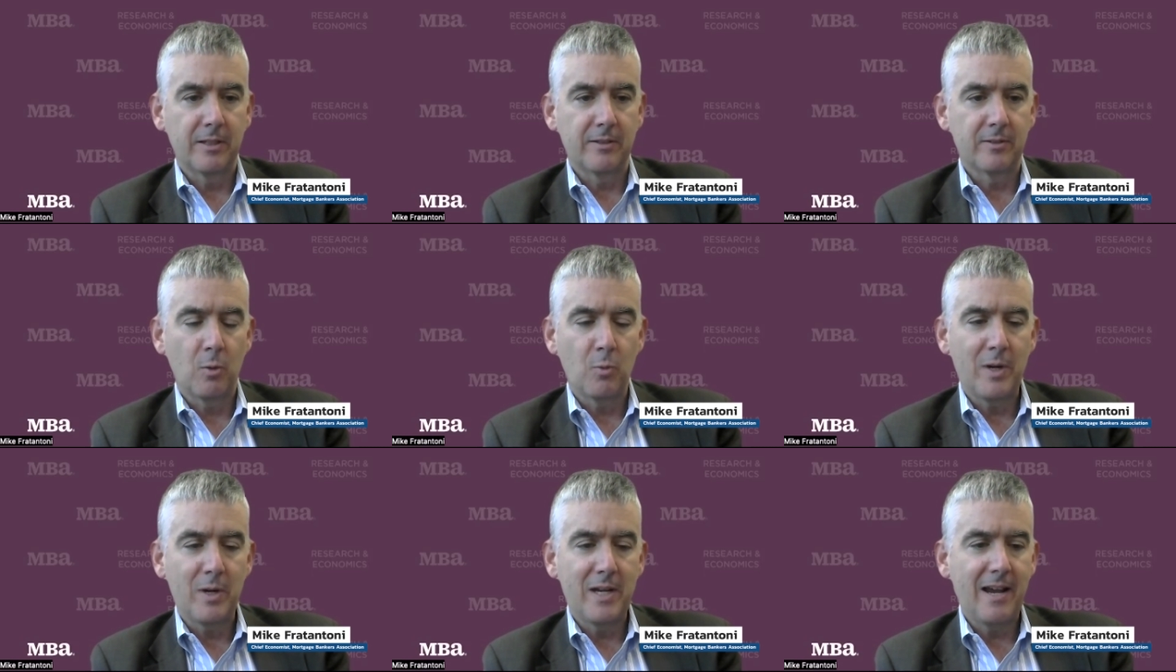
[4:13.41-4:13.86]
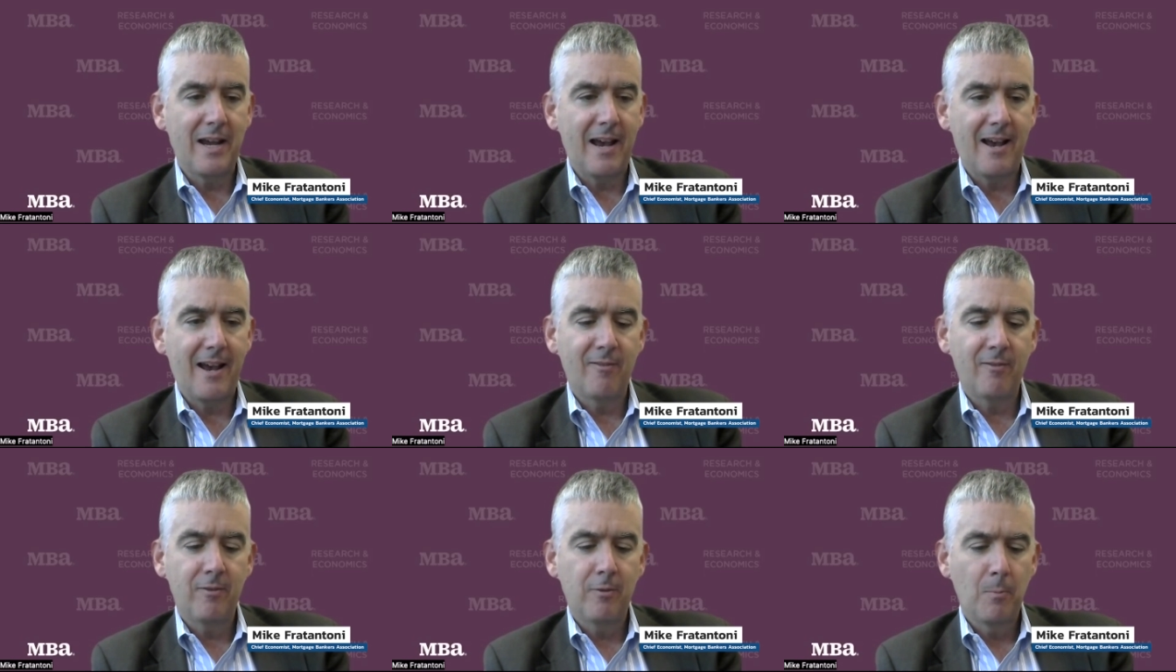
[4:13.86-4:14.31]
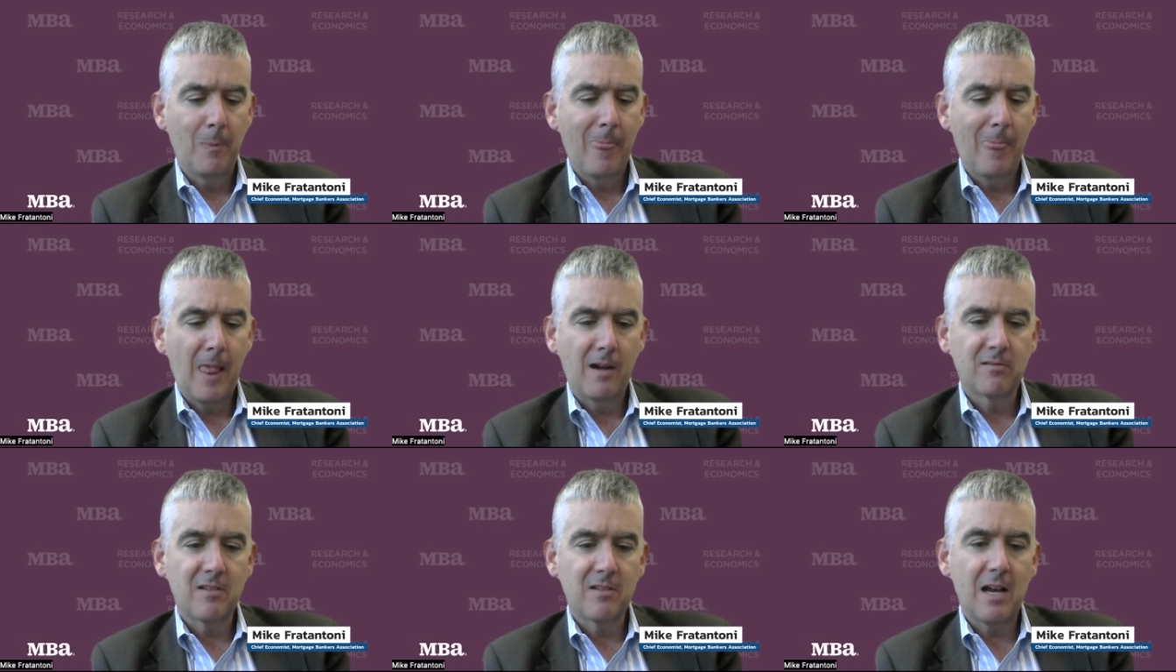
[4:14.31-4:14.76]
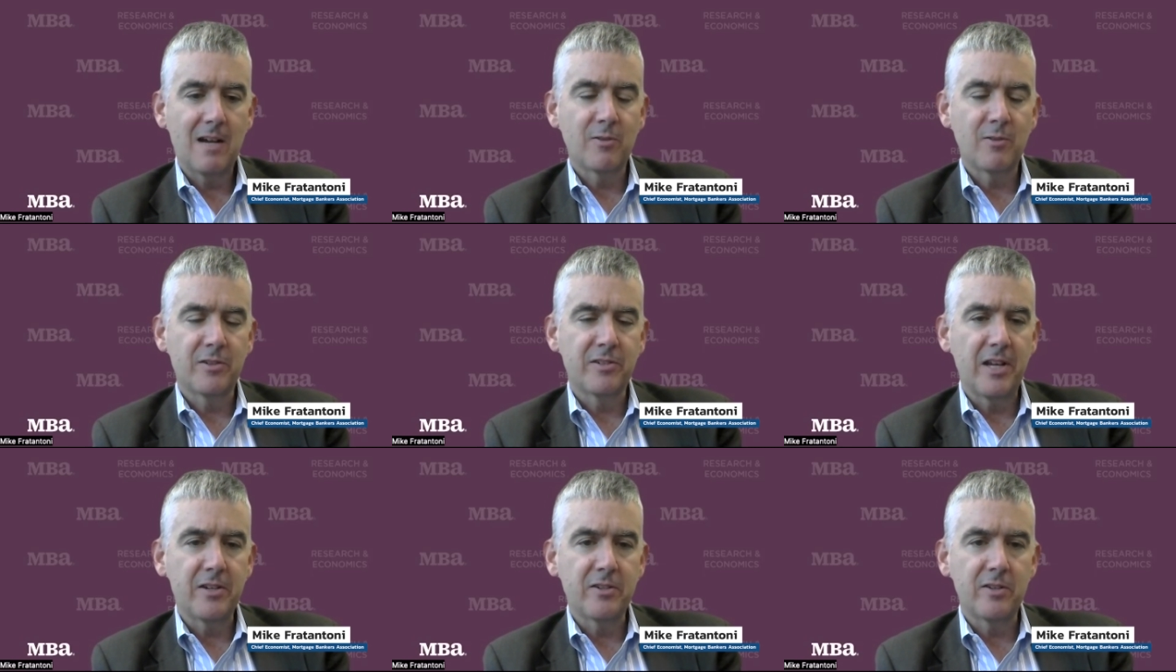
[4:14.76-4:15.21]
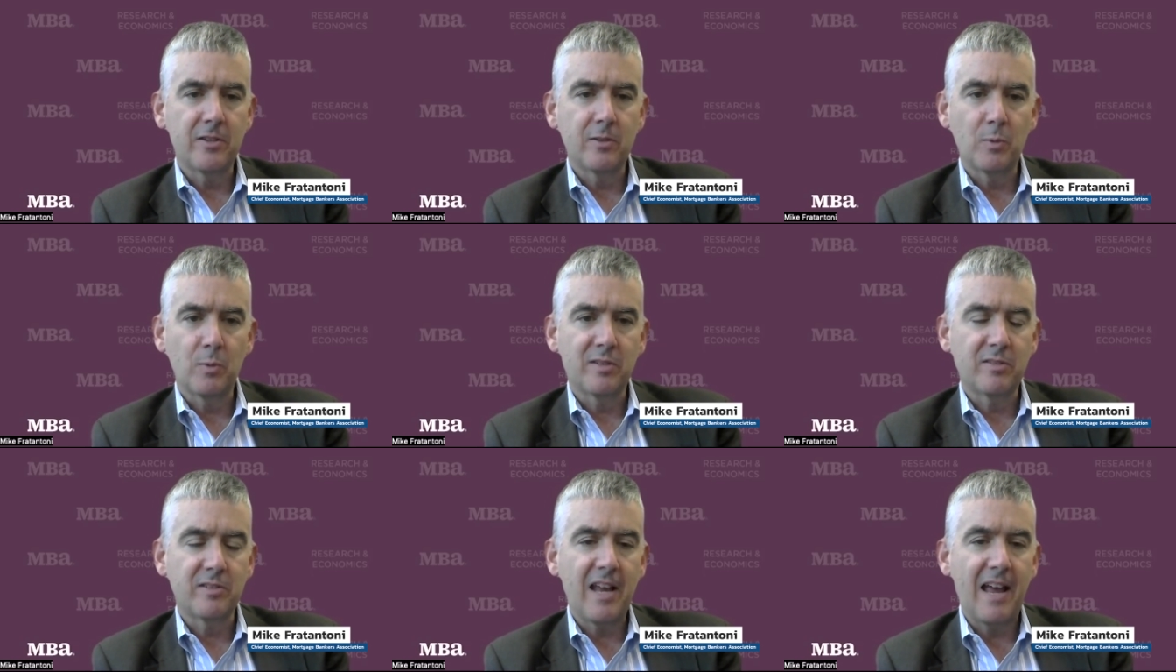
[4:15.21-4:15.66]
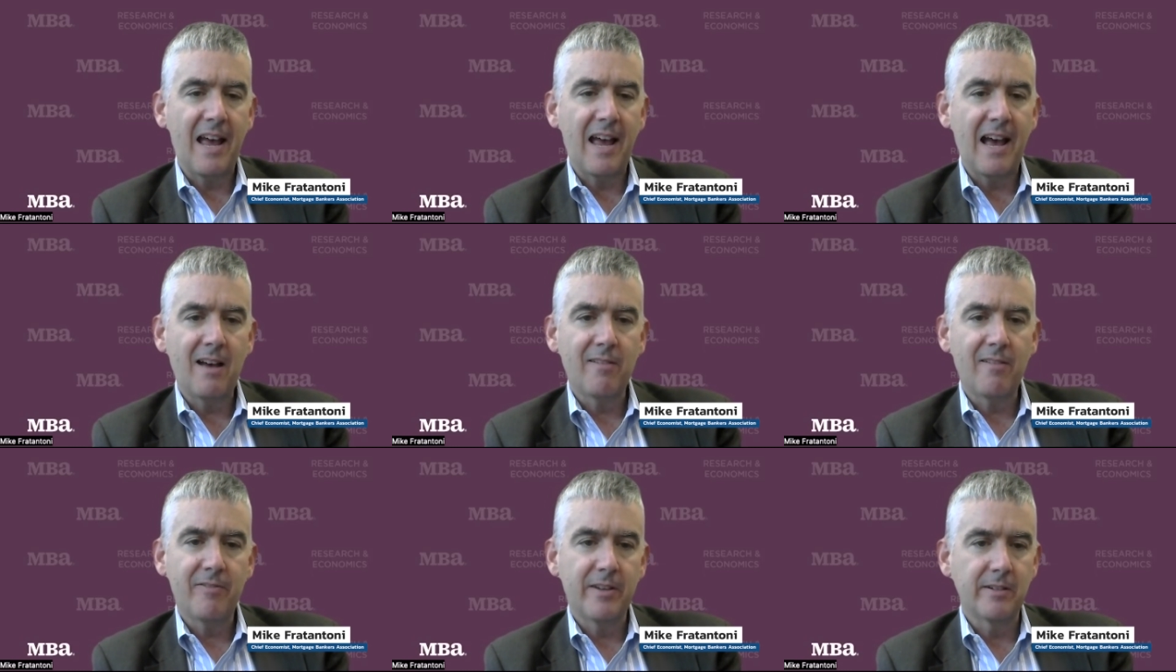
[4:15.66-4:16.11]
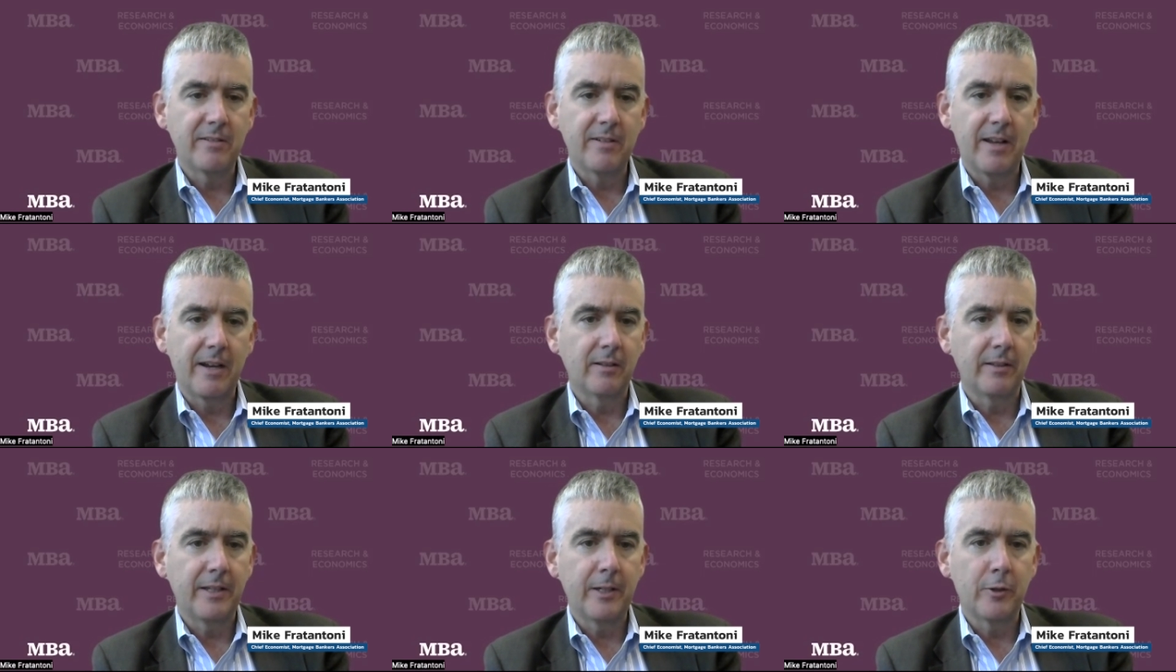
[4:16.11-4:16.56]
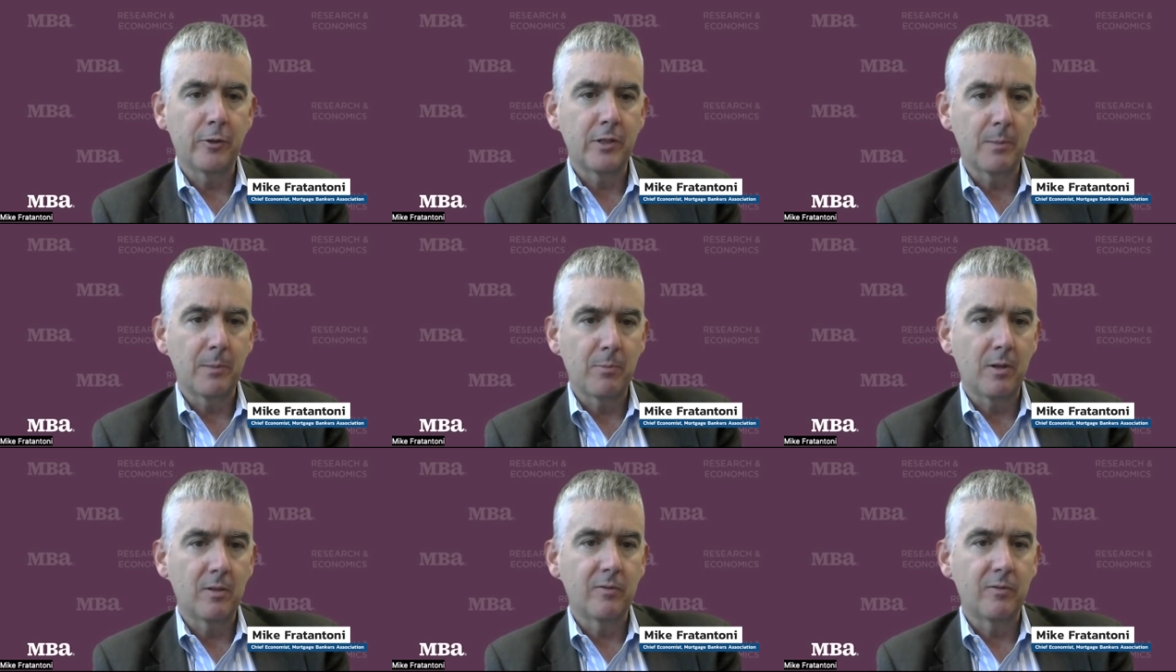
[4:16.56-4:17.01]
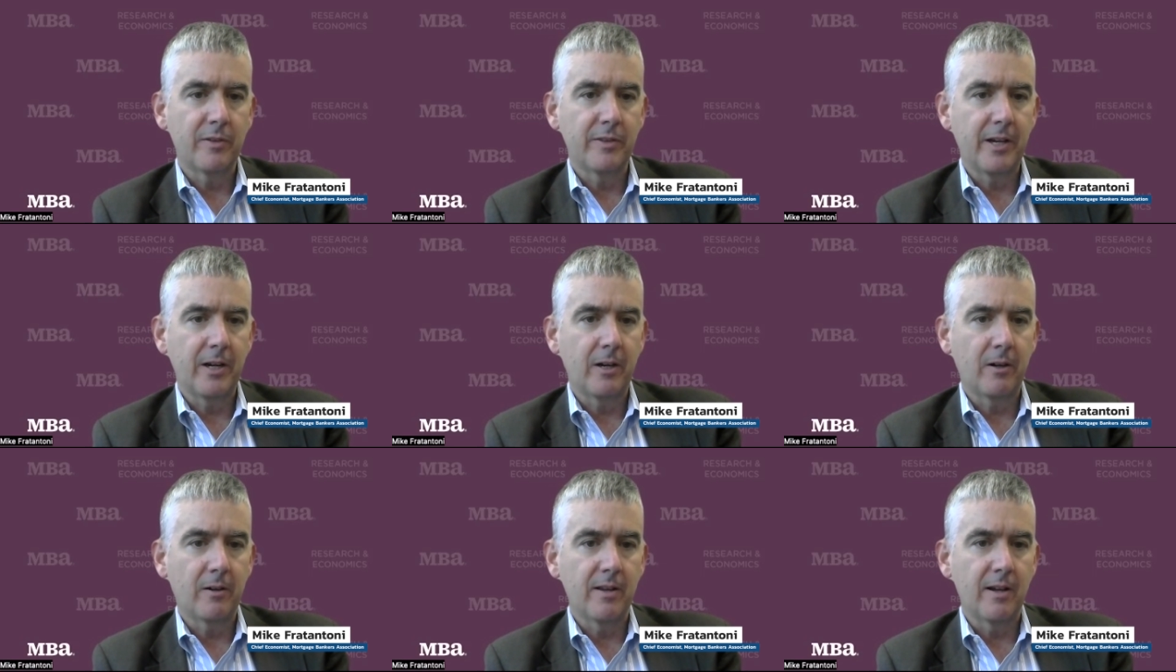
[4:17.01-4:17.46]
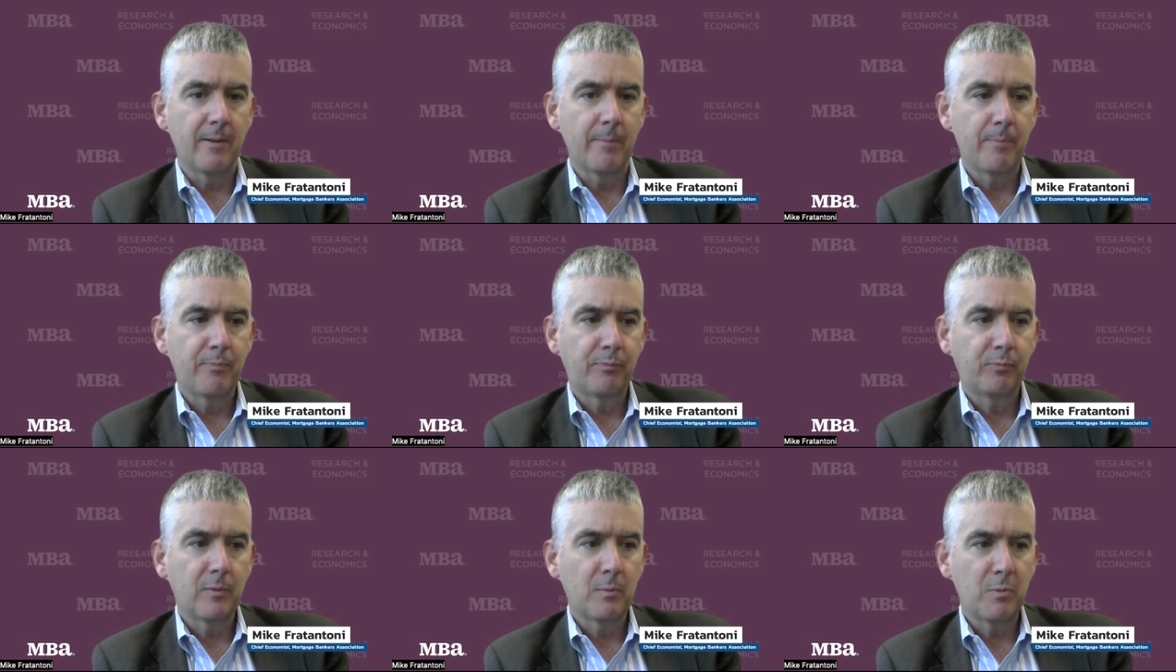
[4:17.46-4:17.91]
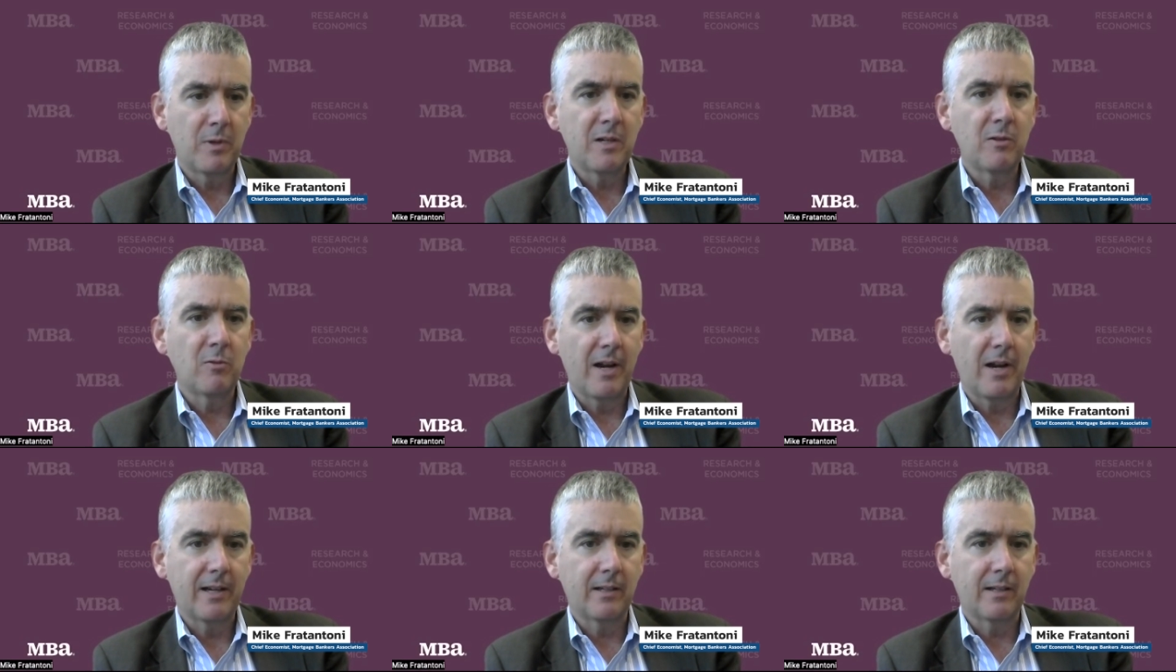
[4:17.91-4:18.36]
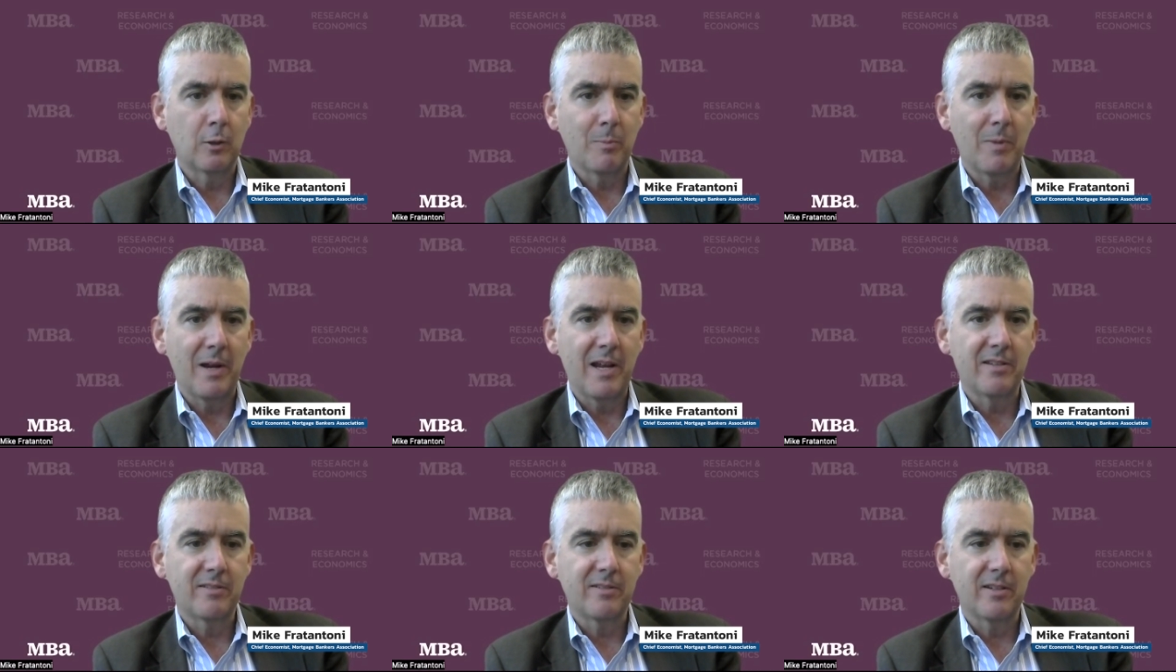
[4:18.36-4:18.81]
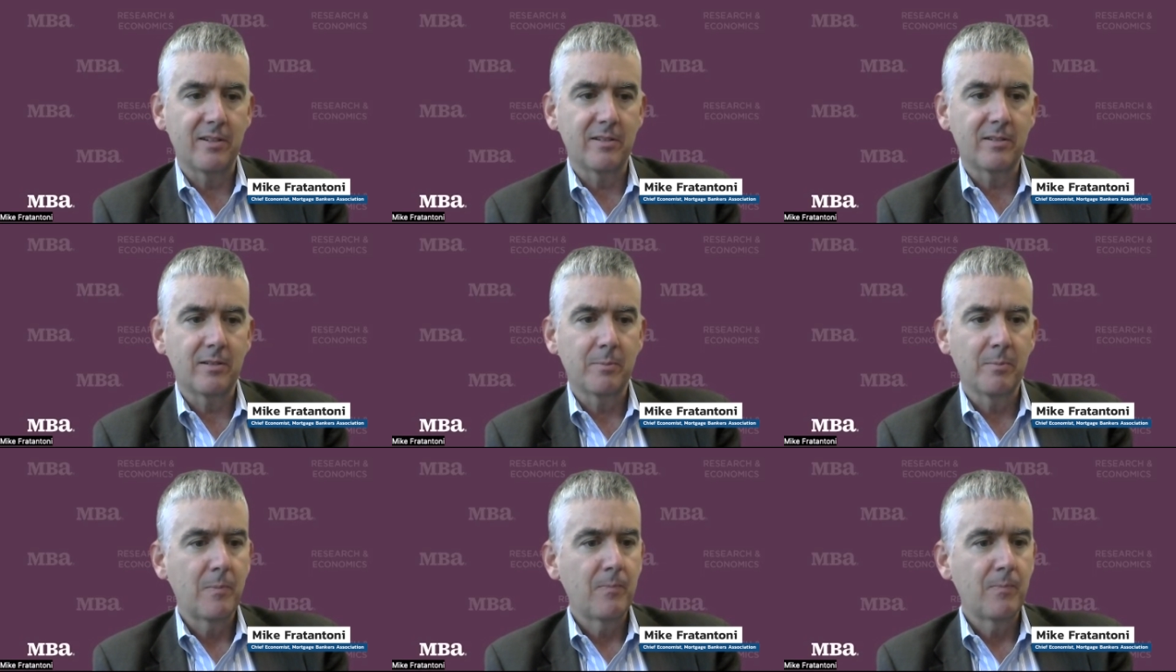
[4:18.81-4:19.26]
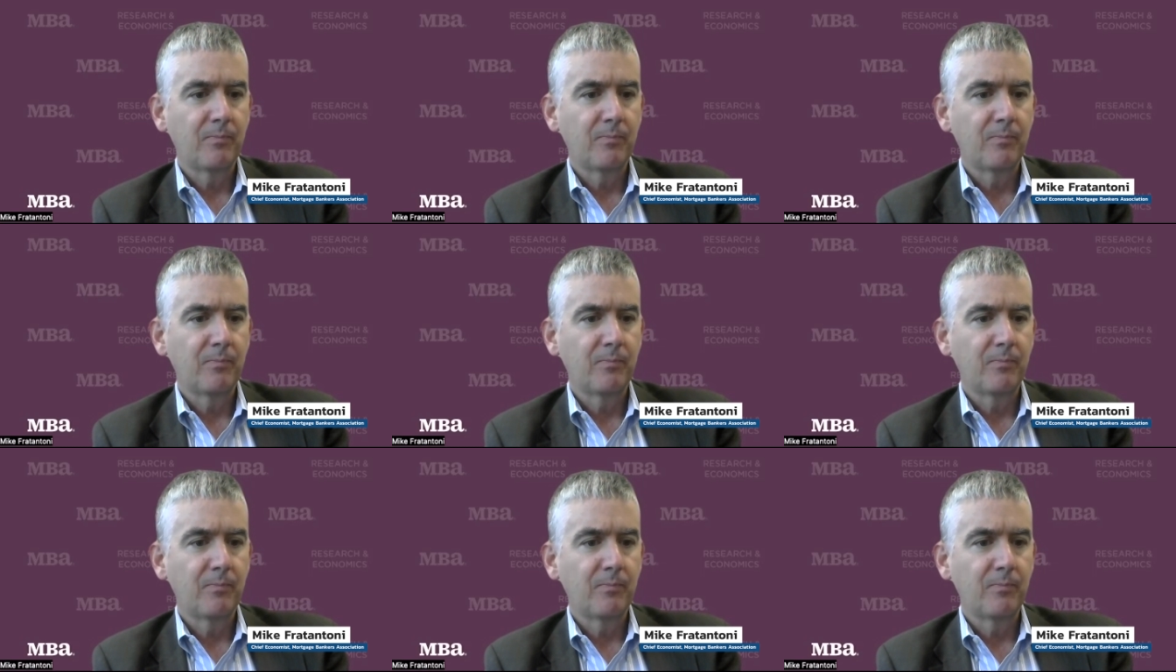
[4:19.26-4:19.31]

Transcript: So we have conversations with staff and, and leadership over there on a pretty regular basis,